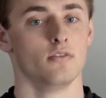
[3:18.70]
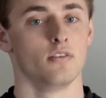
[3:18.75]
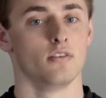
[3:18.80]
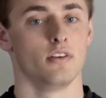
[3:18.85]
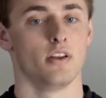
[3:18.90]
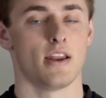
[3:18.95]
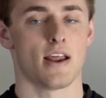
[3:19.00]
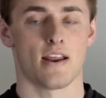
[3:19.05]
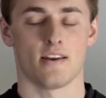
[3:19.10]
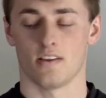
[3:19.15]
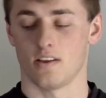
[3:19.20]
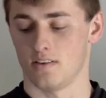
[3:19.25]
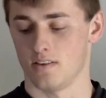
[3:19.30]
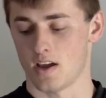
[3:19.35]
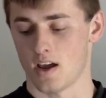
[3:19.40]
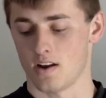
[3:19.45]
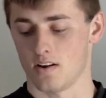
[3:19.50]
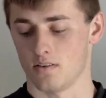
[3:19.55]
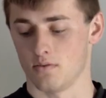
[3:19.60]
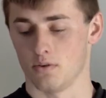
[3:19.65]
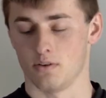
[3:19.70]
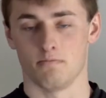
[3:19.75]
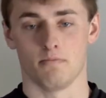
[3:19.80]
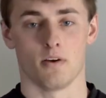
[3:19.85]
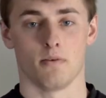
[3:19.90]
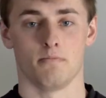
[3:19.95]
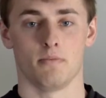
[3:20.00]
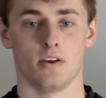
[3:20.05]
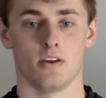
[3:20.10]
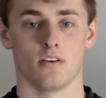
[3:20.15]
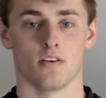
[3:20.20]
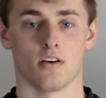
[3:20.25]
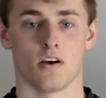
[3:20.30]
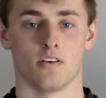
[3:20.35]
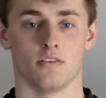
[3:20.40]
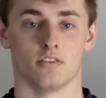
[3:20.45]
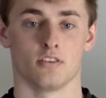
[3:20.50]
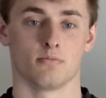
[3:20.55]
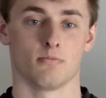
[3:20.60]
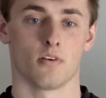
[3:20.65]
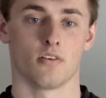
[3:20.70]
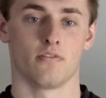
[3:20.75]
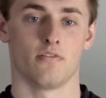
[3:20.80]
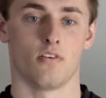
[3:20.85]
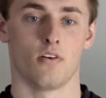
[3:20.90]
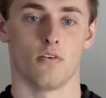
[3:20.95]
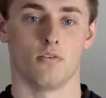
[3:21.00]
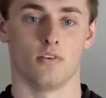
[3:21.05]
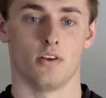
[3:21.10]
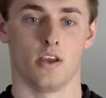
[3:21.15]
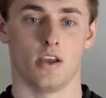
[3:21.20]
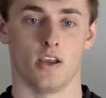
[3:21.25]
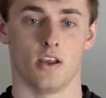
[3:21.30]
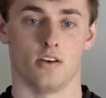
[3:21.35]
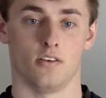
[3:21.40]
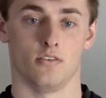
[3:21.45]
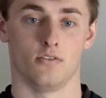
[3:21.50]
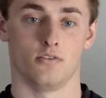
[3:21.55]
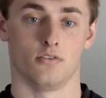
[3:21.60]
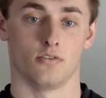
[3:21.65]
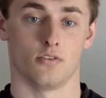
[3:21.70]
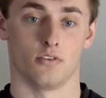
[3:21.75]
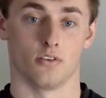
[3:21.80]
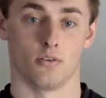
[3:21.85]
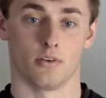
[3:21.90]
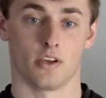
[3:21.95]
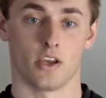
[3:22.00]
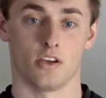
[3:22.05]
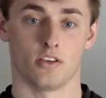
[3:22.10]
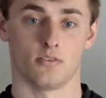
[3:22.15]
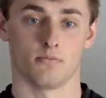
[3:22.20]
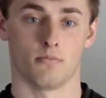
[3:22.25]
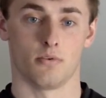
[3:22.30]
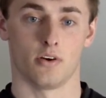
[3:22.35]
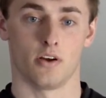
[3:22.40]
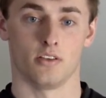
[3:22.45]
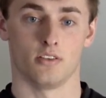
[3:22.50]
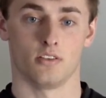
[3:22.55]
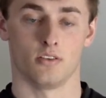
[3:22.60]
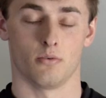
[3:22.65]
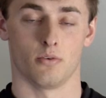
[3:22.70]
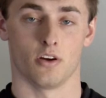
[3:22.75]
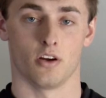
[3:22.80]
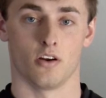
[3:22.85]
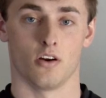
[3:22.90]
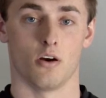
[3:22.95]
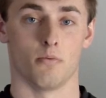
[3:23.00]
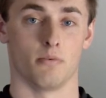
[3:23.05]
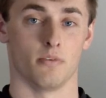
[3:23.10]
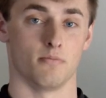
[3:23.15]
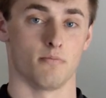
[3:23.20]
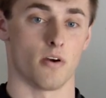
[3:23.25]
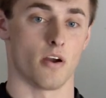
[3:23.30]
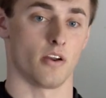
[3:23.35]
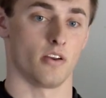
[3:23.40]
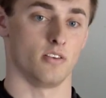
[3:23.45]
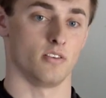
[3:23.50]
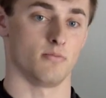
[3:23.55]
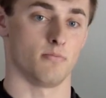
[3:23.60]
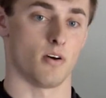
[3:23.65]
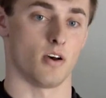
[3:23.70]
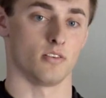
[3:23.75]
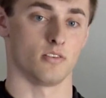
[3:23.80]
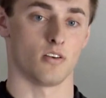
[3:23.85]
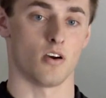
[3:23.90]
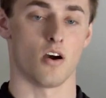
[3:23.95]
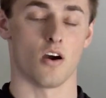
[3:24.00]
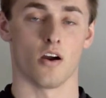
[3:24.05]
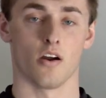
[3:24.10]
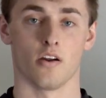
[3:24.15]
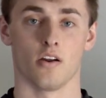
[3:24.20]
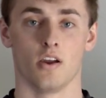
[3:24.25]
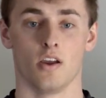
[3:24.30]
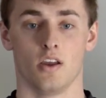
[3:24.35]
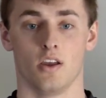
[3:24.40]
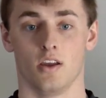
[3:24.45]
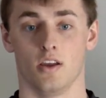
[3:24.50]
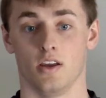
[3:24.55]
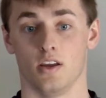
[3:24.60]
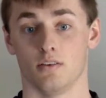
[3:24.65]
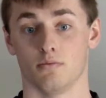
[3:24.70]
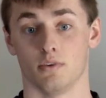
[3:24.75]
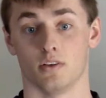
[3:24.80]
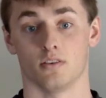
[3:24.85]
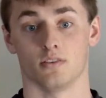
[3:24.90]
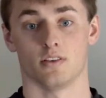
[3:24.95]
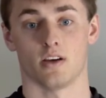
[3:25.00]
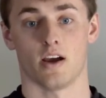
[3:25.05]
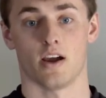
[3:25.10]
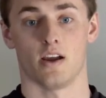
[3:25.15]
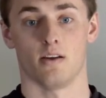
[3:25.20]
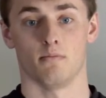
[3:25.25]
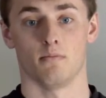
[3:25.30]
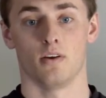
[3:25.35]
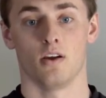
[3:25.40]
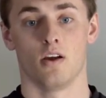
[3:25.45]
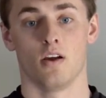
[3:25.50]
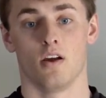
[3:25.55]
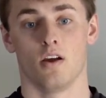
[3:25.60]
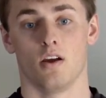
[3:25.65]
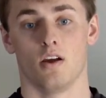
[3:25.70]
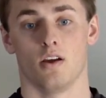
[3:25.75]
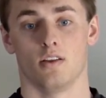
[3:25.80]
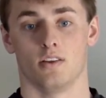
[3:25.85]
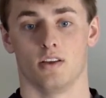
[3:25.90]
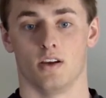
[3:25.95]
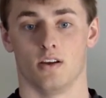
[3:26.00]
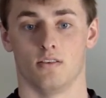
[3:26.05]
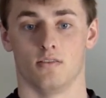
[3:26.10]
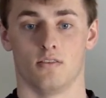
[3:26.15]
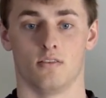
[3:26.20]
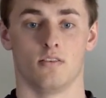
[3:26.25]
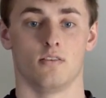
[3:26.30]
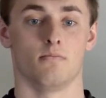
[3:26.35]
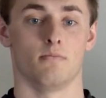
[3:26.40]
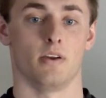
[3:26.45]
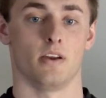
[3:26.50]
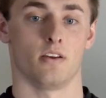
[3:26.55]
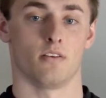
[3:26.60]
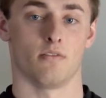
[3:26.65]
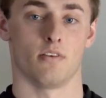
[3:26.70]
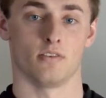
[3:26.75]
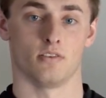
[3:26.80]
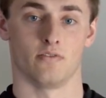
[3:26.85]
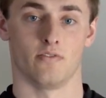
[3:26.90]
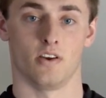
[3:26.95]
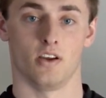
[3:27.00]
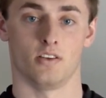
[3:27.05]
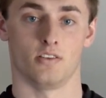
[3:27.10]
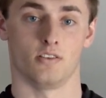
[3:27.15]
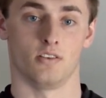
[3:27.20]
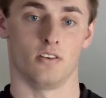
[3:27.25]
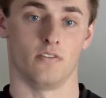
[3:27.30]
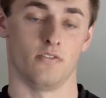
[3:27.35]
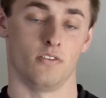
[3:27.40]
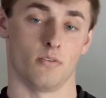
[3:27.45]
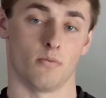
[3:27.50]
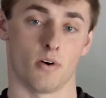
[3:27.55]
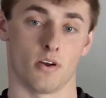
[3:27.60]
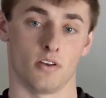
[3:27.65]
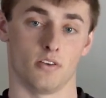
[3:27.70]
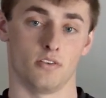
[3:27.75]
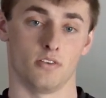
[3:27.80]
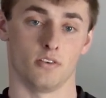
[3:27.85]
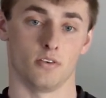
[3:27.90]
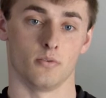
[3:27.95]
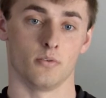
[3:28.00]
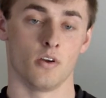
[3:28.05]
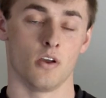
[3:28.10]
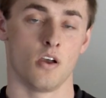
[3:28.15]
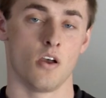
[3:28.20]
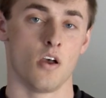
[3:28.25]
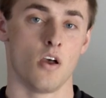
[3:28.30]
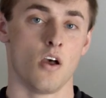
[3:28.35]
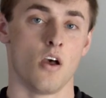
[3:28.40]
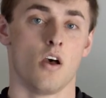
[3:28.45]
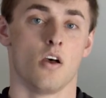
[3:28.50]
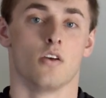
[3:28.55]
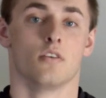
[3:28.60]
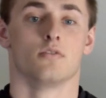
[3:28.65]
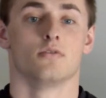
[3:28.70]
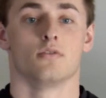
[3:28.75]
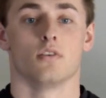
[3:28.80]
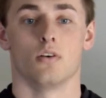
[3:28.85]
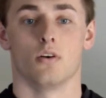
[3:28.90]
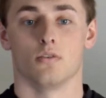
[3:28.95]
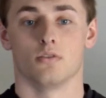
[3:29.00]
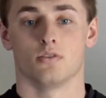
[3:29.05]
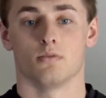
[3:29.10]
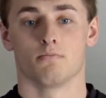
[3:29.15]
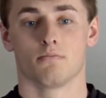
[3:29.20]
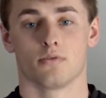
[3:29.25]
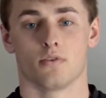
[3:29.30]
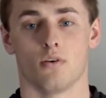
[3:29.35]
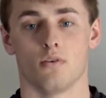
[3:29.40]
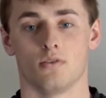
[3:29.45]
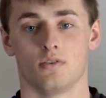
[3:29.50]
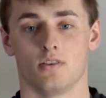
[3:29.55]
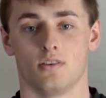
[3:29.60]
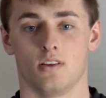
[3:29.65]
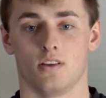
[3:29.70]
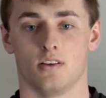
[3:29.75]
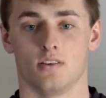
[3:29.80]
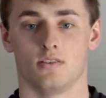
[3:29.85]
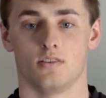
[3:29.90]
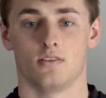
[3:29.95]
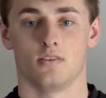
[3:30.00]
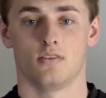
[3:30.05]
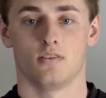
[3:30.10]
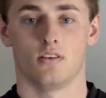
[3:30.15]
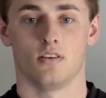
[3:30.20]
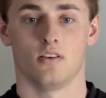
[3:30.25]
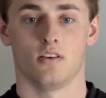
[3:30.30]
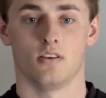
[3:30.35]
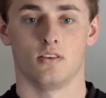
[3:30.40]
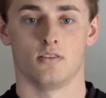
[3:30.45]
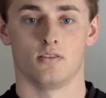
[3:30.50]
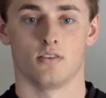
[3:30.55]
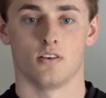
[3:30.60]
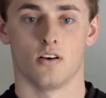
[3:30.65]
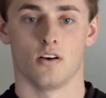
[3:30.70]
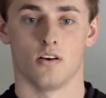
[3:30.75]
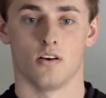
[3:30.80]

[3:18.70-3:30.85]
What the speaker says: that data would appear on your smartphone, and you'd show the location points where open parking spots are in real time, and then make a reservation if you wanted to. So some pros of this is